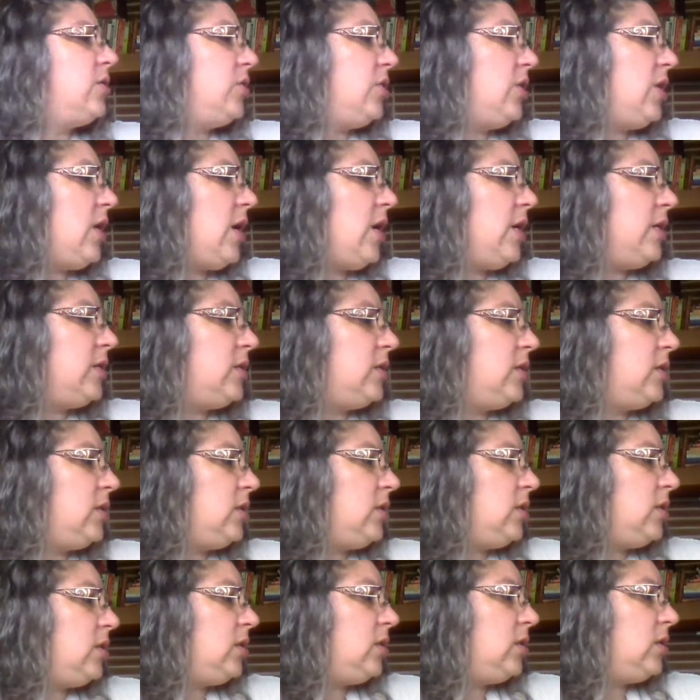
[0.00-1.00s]
or
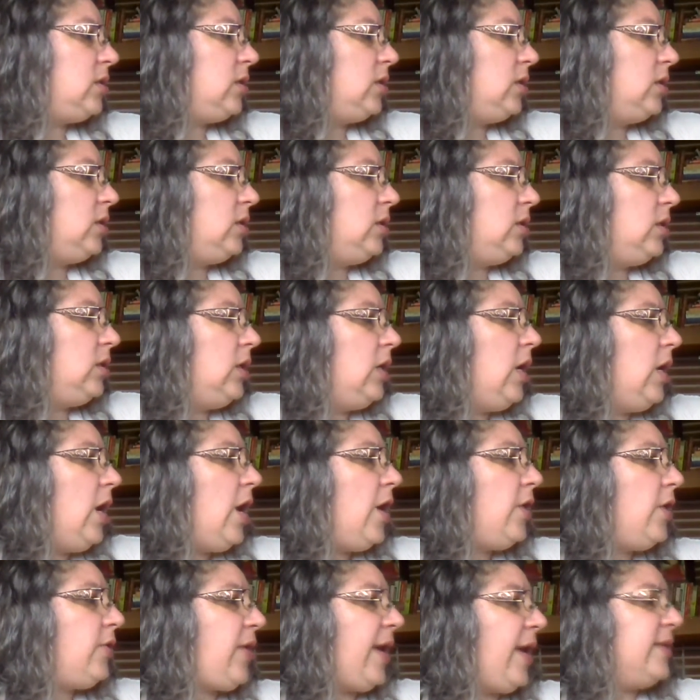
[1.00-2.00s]
not.
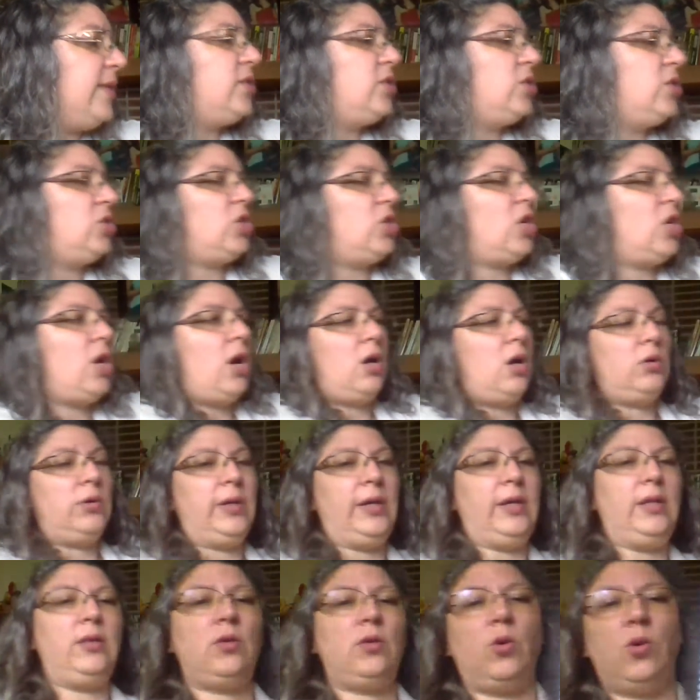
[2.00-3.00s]
Okay, so
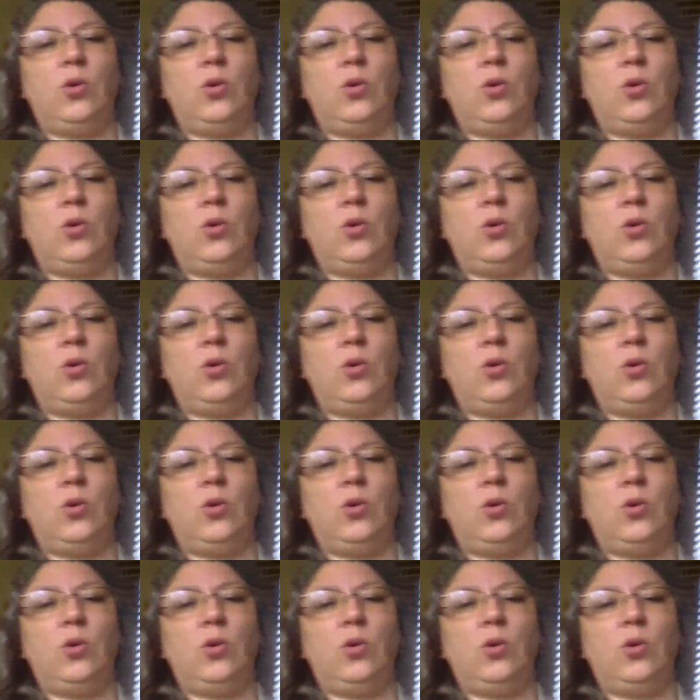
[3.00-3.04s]
in the